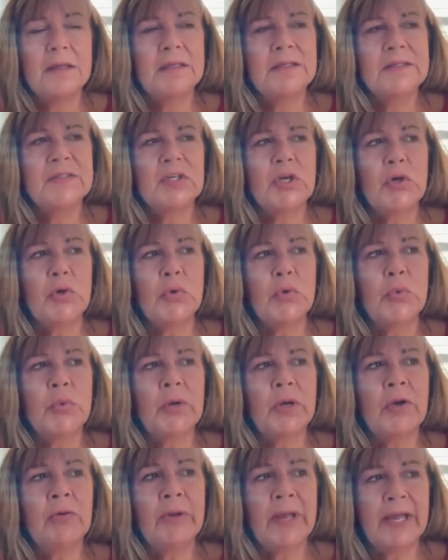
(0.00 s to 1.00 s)

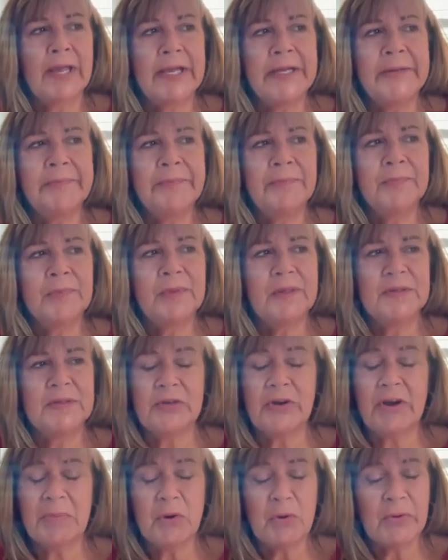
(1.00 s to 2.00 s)
So, okay.
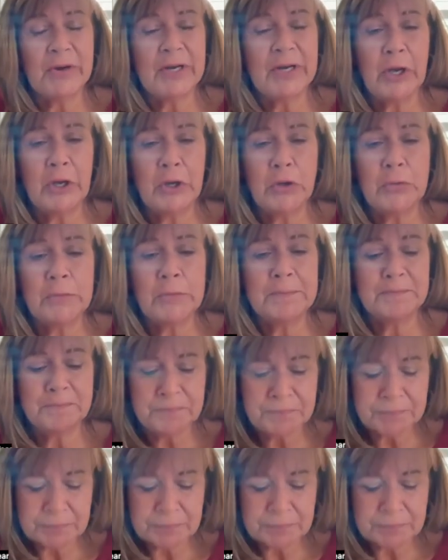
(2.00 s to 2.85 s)
So I'm going home